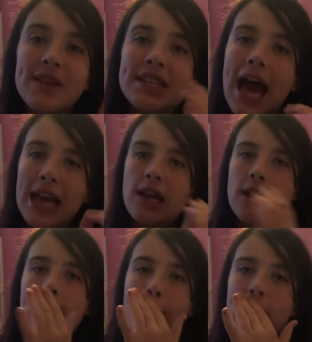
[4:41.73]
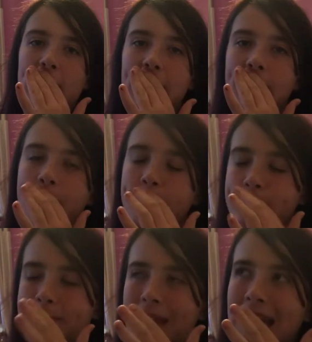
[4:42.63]
Tennant.
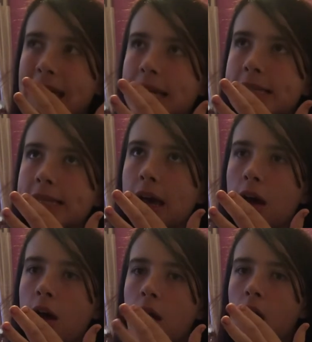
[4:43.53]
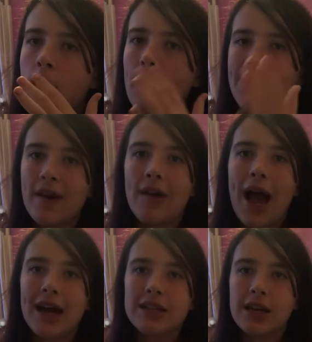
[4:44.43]
He's my favourite
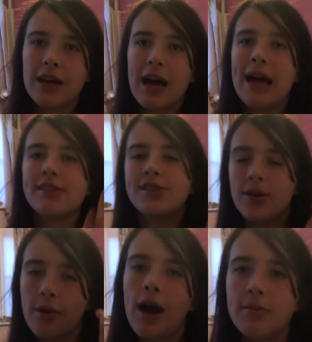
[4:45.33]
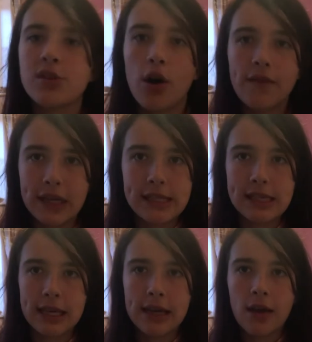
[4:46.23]
actor, so I was
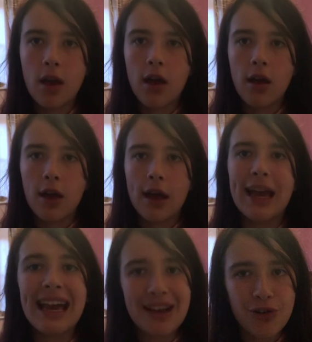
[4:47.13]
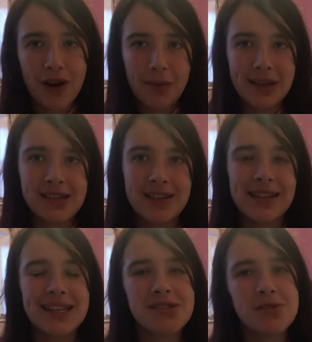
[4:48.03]
obviously incredibly
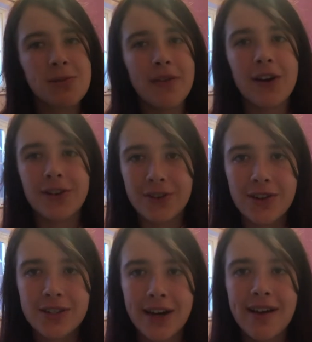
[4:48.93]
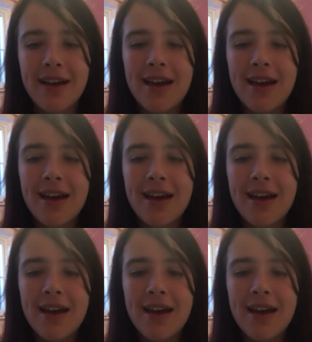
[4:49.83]
excited. He's also my favourite Doctor,